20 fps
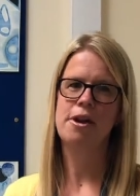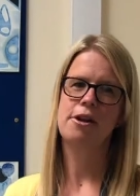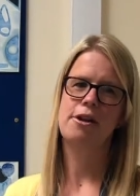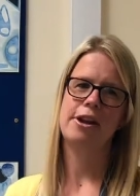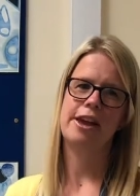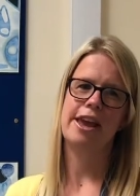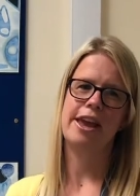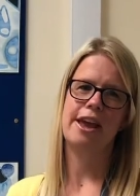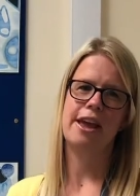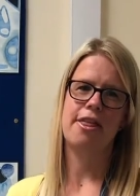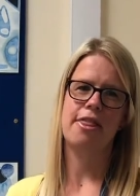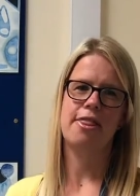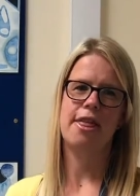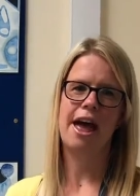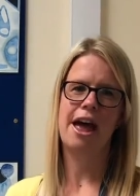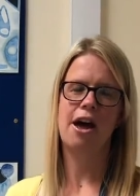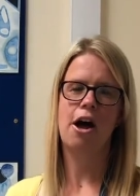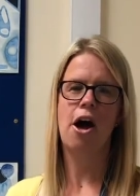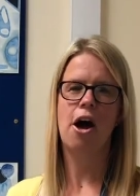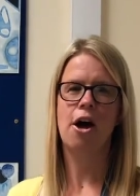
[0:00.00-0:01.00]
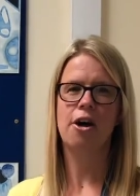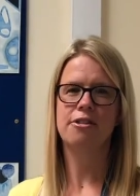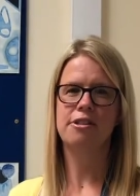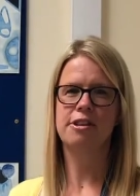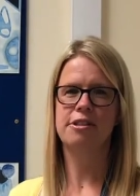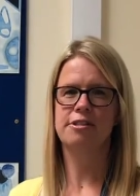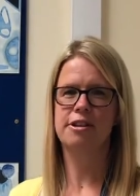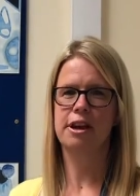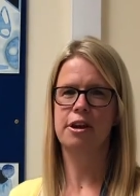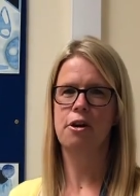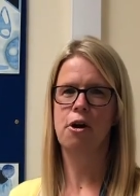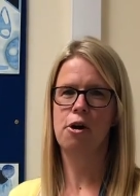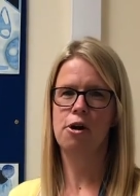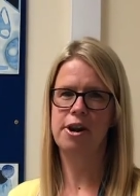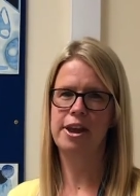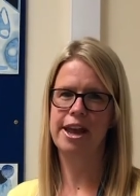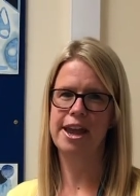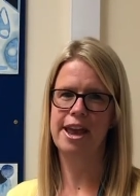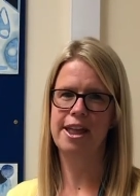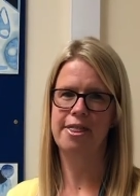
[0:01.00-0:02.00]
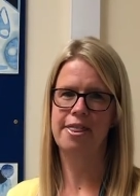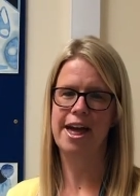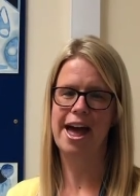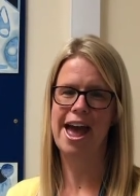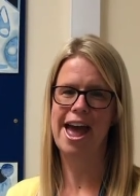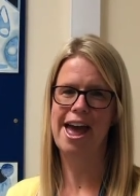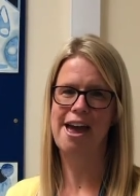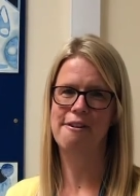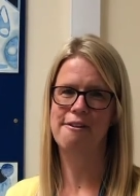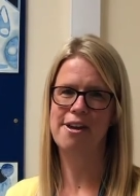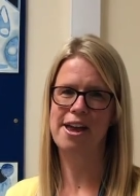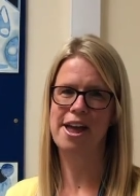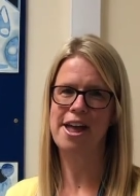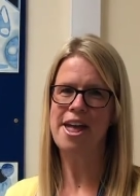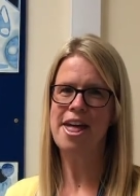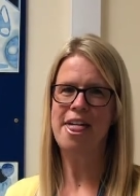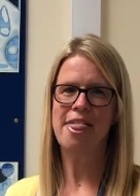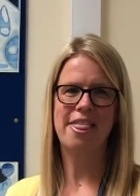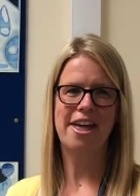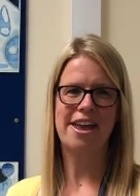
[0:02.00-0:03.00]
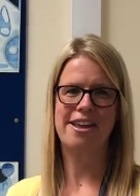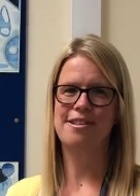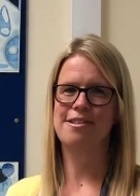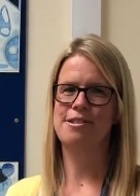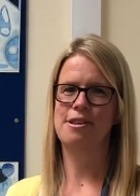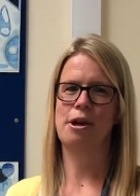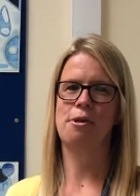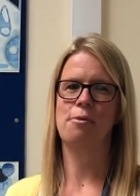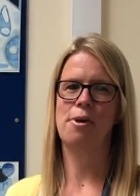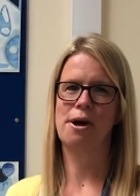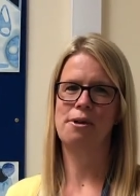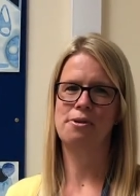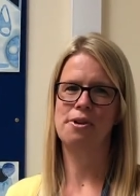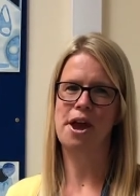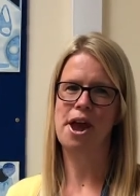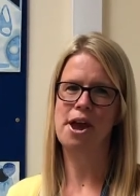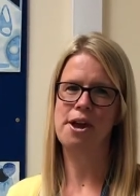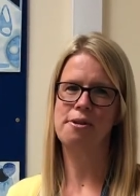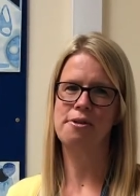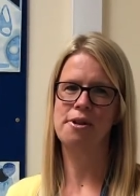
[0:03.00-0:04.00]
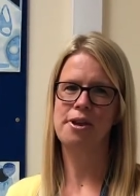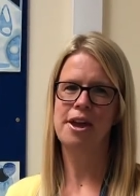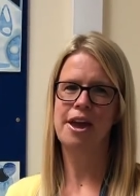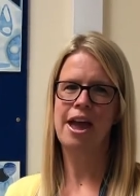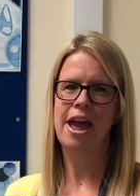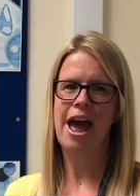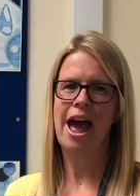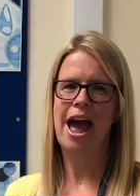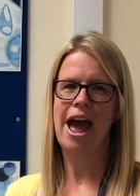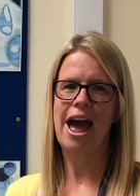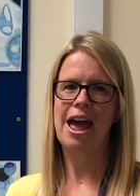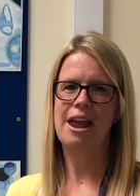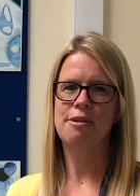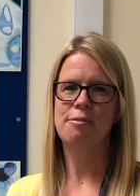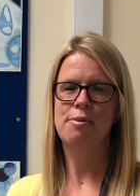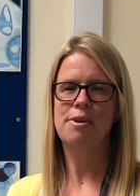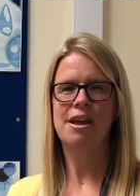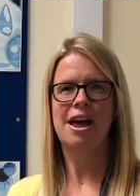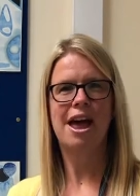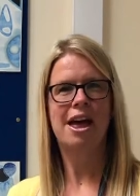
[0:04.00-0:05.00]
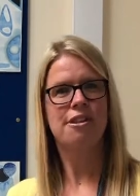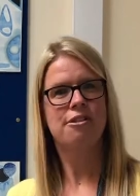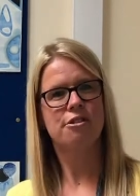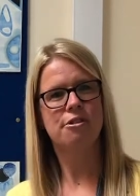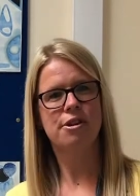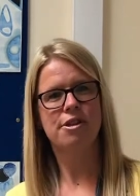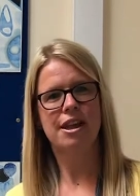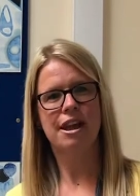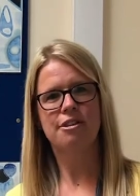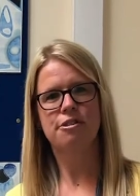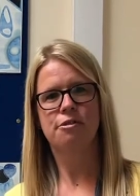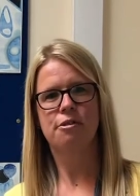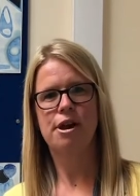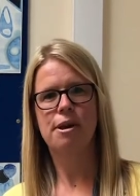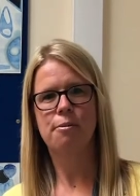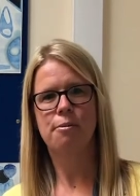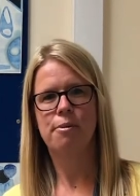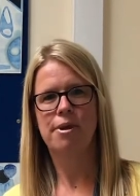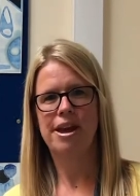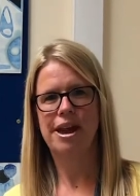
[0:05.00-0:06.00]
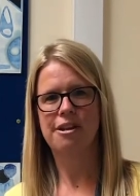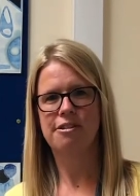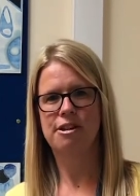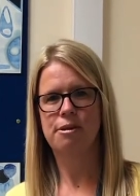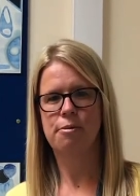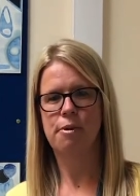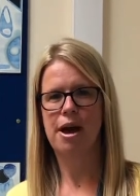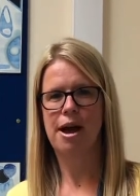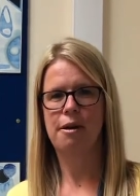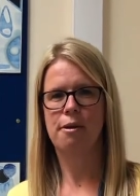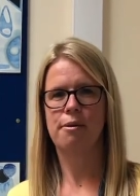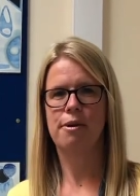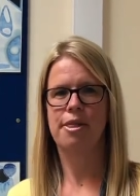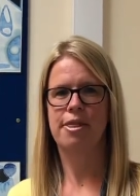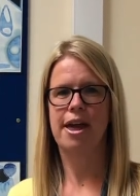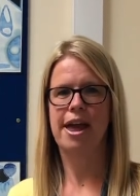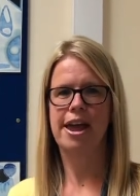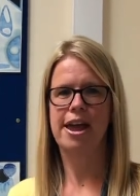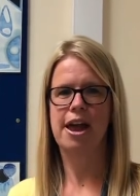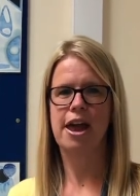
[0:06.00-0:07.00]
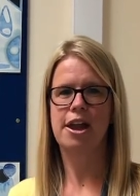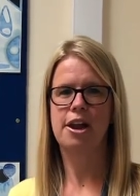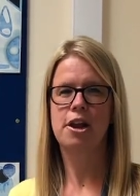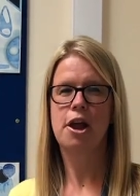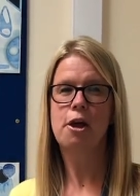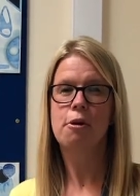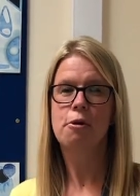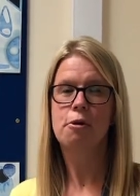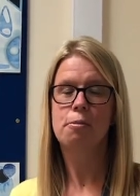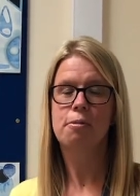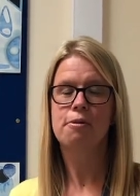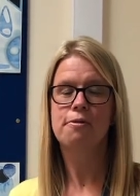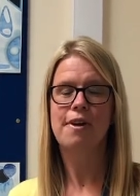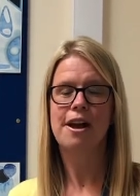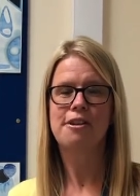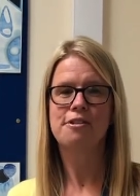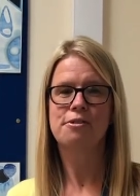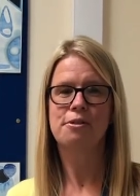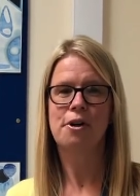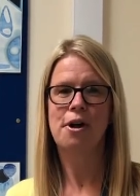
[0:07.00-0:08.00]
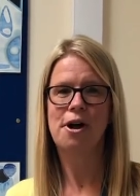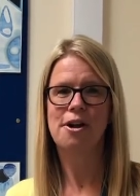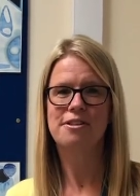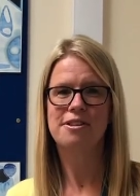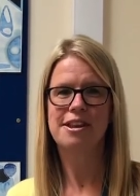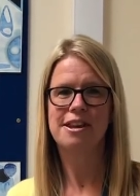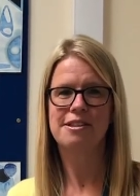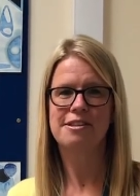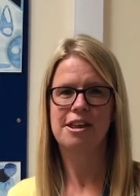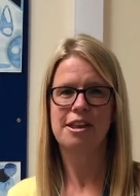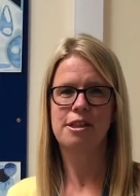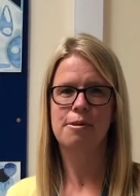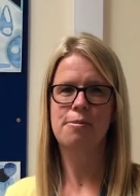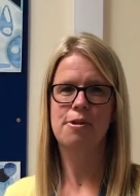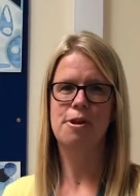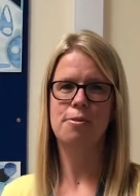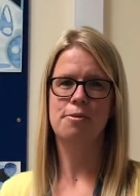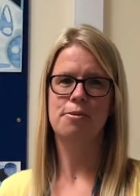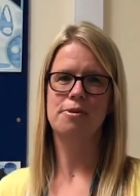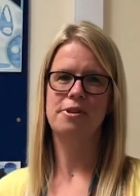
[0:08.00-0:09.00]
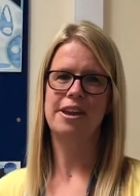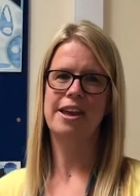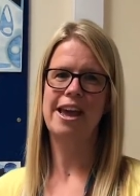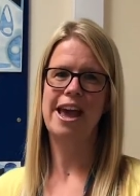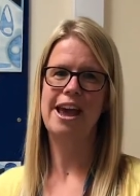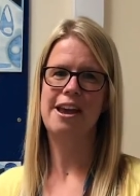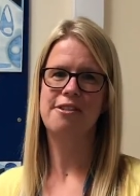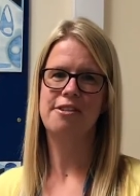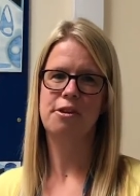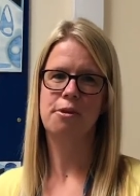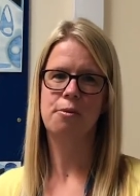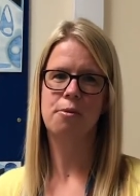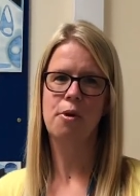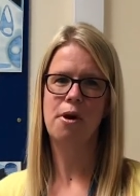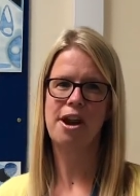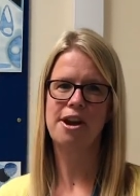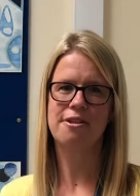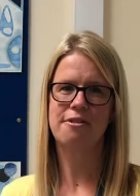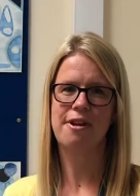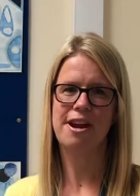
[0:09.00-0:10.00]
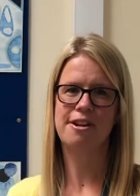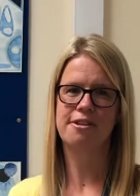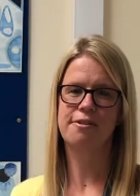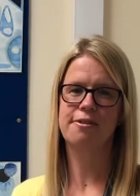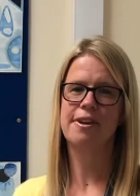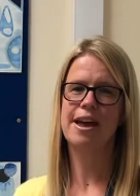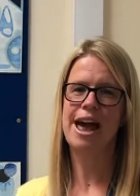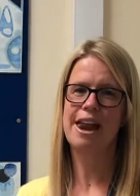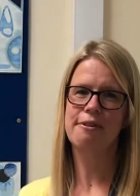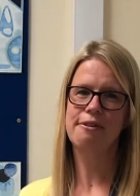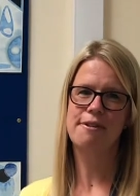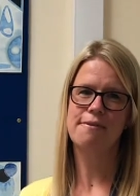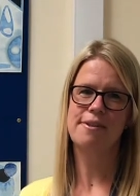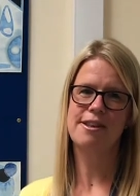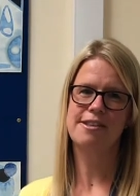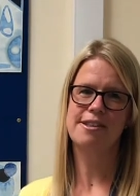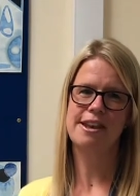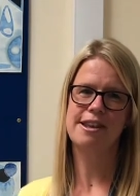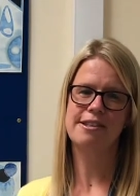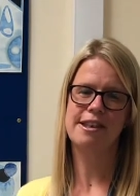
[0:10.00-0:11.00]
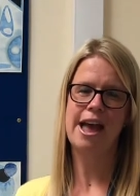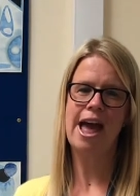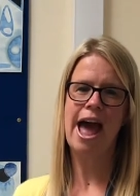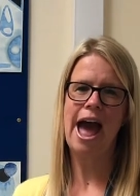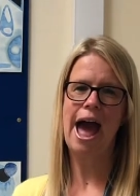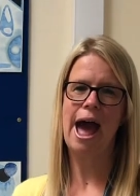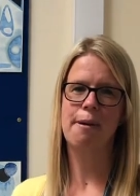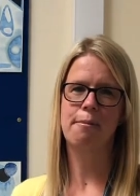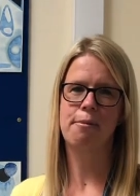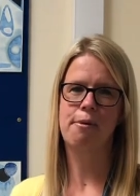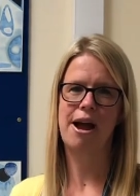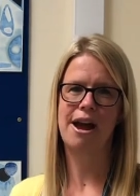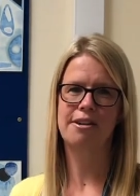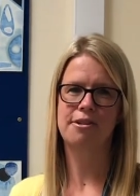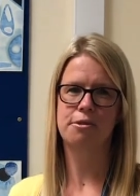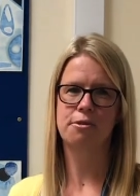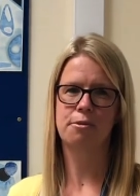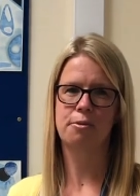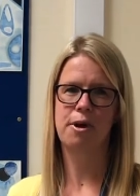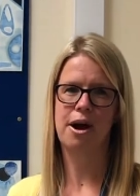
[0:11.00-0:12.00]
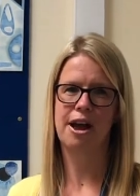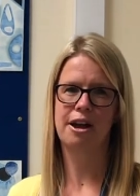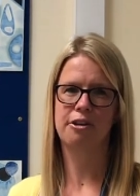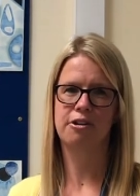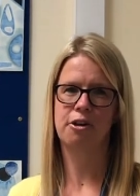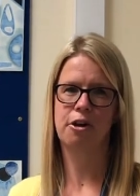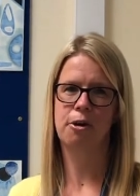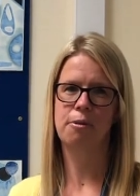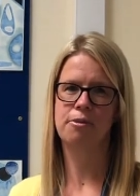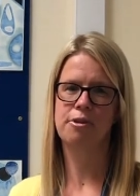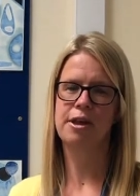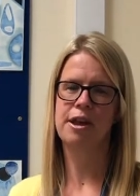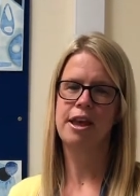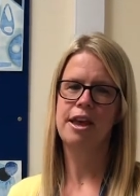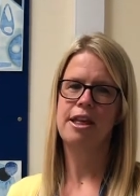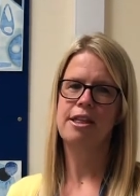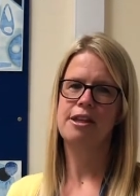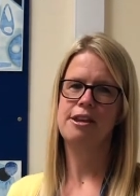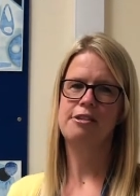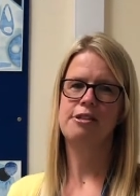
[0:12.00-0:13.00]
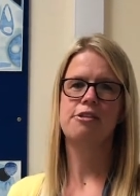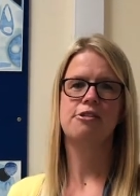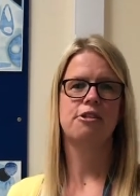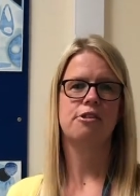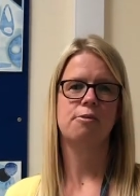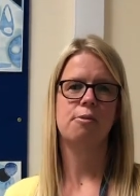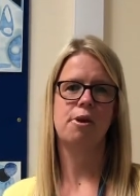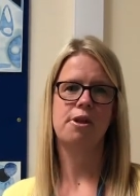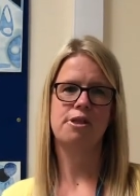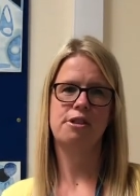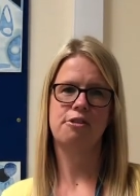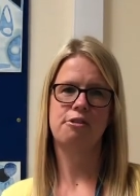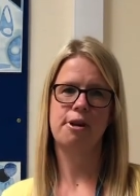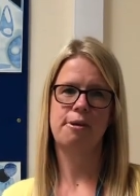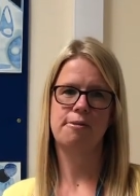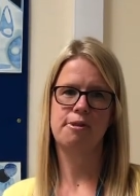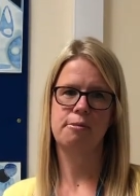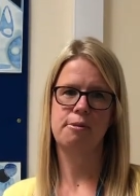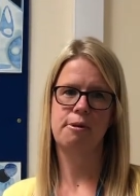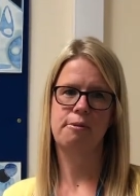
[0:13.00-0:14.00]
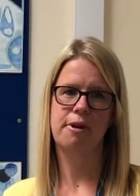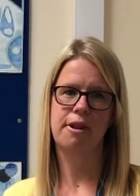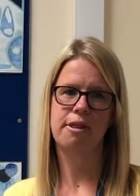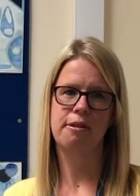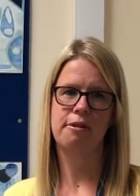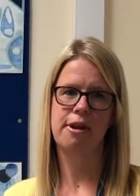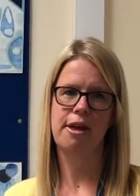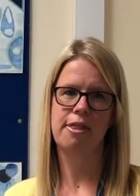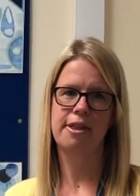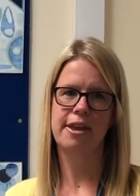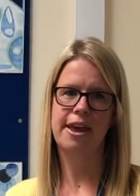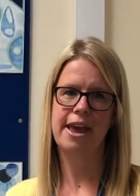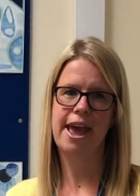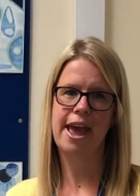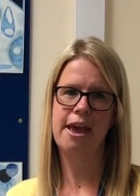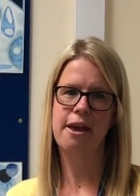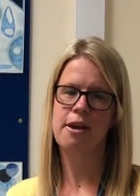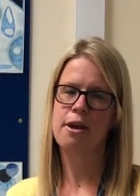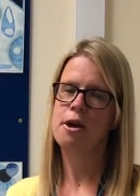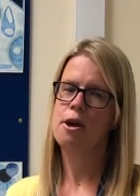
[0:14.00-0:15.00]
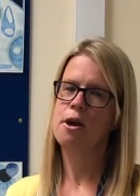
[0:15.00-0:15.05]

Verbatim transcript: looking at that artistic colony in that area that is so well known. And with, up during that trip we actually work with a, a local professional artist and the pupils engage in a wide range of gallery visits and practical workshops. This is just one of the trips that we run throughout the year.